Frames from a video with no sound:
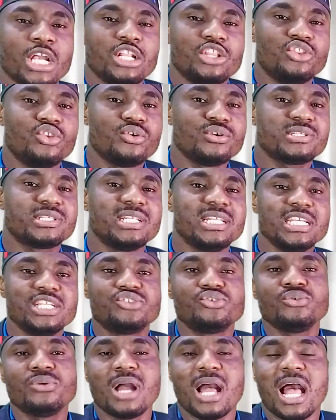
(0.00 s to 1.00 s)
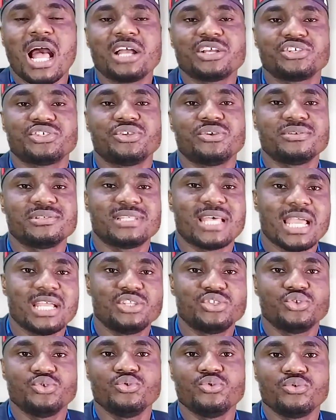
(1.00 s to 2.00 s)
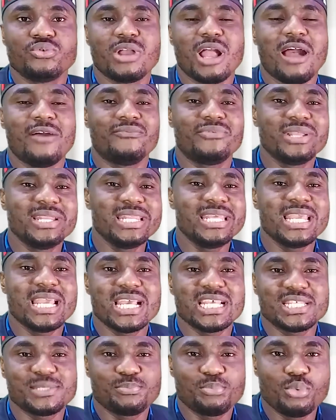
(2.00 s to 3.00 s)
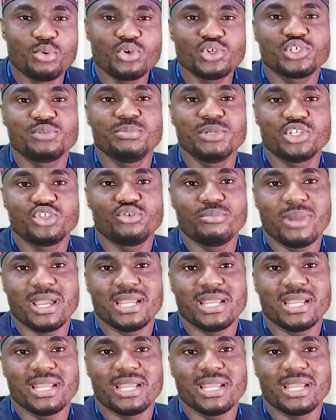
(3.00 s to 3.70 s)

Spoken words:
those little actions I took have really exposed me to my